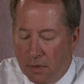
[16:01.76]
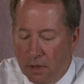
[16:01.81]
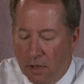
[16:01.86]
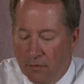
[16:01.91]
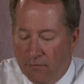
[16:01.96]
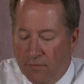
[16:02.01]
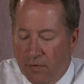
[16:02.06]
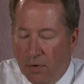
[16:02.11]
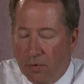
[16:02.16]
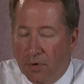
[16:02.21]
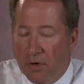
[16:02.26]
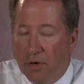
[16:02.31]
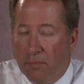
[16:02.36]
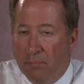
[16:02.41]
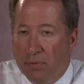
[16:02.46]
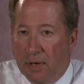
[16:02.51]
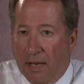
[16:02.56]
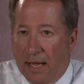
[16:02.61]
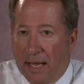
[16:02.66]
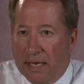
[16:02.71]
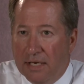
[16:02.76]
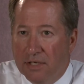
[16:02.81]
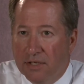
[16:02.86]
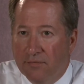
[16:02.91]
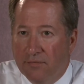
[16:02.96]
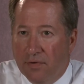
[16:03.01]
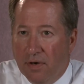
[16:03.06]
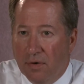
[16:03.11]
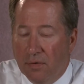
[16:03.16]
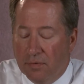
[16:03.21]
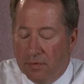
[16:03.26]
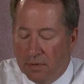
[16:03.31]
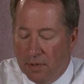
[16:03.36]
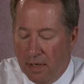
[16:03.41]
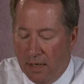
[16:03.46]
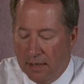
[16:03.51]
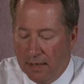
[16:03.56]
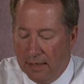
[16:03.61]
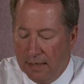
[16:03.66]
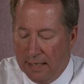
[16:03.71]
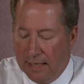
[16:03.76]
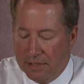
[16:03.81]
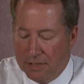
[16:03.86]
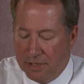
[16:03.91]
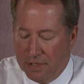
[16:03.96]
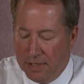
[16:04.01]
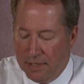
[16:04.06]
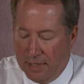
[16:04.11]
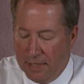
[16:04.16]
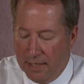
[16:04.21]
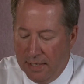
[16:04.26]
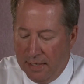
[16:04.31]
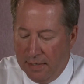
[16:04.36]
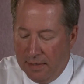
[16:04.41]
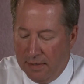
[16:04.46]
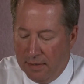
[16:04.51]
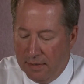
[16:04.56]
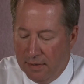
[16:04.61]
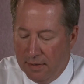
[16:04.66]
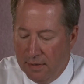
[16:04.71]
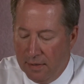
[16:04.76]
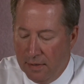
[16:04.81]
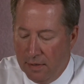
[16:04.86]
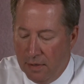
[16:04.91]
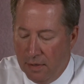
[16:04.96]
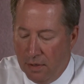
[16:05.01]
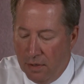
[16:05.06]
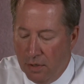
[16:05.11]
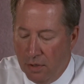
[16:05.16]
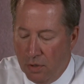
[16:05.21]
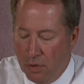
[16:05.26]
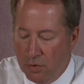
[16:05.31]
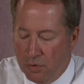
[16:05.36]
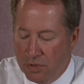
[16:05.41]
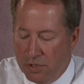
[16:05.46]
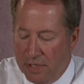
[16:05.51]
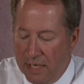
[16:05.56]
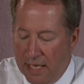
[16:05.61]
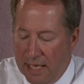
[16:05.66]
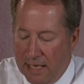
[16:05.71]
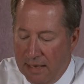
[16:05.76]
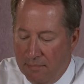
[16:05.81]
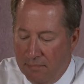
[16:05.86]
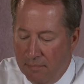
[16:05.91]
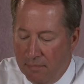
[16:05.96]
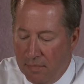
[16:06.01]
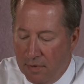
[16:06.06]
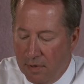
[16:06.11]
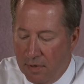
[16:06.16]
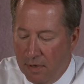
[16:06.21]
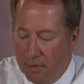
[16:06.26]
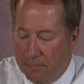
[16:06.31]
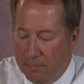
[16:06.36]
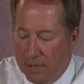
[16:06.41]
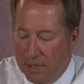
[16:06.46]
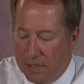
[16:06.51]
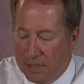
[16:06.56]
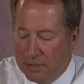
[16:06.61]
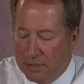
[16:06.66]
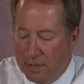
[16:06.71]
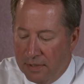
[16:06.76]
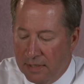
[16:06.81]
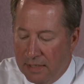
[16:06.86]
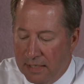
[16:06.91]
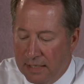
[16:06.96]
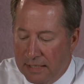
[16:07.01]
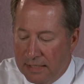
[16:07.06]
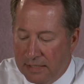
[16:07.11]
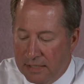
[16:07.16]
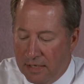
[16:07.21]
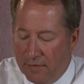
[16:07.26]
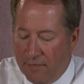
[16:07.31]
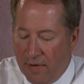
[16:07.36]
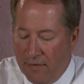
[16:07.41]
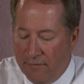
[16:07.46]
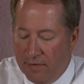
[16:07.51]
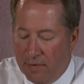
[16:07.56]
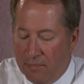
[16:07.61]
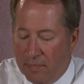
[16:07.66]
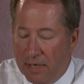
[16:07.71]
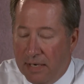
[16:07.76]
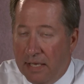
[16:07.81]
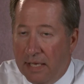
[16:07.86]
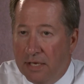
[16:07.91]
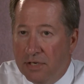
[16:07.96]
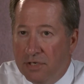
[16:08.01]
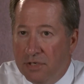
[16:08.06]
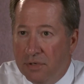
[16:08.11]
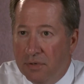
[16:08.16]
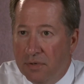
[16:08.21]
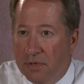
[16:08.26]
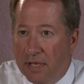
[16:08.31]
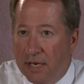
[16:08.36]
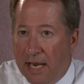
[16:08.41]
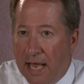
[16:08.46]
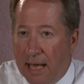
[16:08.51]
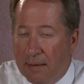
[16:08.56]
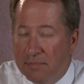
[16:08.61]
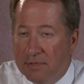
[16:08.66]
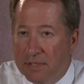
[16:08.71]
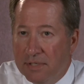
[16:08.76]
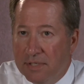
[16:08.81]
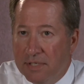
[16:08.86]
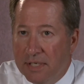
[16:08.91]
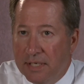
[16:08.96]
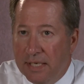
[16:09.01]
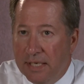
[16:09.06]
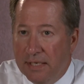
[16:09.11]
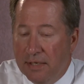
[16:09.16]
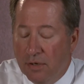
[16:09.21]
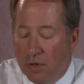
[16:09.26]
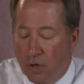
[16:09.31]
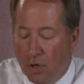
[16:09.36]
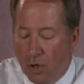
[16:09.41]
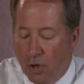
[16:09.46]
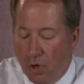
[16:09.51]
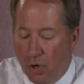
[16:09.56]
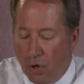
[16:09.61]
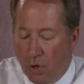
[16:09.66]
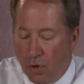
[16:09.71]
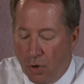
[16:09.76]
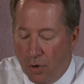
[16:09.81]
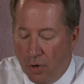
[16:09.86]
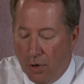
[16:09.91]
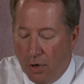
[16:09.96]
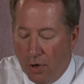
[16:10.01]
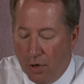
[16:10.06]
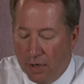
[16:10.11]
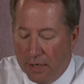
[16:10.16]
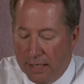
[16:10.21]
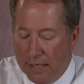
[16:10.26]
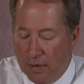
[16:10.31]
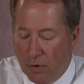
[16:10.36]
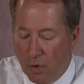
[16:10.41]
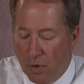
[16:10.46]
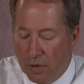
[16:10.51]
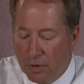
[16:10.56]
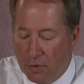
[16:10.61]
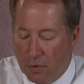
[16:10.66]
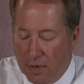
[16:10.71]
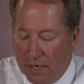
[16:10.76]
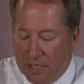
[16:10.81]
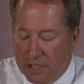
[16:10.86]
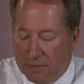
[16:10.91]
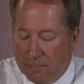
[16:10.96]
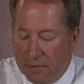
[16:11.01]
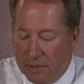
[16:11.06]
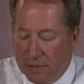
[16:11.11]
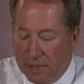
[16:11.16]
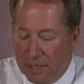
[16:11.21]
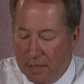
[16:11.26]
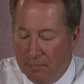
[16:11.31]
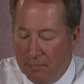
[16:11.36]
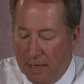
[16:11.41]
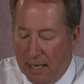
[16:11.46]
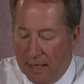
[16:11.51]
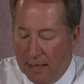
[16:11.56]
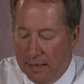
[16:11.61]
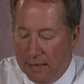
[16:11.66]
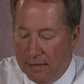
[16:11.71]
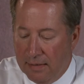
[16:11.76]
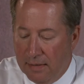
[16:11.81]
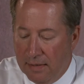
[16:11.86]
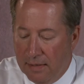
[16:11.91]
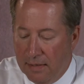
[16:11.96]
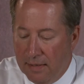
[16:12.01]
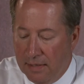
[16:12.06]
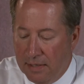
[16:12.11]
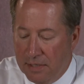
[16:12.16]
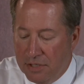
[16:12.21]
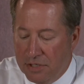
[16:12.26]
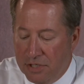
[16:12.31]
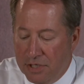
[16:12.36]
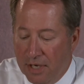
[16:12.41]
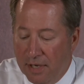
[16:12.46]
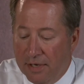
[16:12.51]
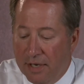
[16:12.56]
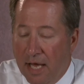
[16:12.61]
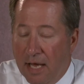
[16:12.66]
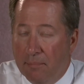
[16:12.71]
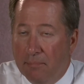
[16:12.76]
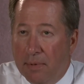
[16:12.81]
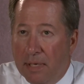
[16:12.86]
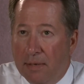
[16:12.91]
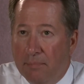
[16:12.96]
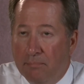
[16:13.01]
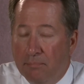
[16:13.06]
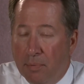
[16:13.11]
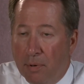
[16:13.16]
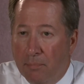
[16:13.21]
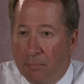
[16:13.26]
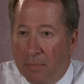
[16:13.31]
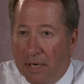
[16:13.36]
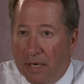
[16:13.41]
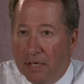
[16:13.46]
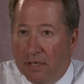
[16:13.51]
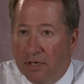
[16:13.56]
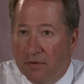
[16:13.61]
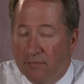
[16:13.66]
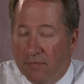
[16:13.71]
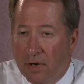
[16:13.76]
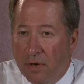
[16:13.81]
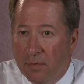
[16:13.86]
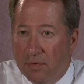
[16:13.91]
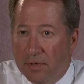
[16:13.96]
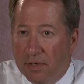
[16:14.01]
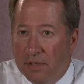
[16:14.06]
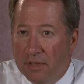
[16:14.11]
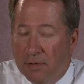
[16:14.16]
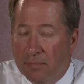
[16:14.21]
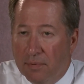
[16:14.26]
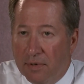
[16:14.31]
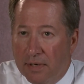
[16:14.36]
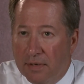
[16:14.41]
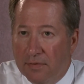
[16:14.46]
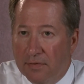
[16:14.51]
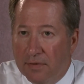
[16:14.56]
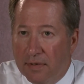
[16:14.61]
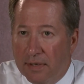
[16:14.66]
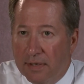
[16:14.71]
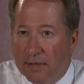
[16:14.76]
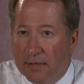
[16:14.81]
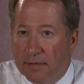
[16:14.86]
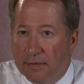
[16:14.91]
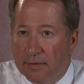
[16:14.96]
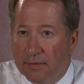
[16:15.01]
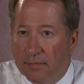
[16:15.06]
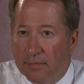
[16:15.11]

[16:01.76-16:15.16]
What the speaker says: a voter applying to vote on election day whose name appears on the list of having been issued an absentee or early or grace period ballot shall not be permitted to vote in the precinct.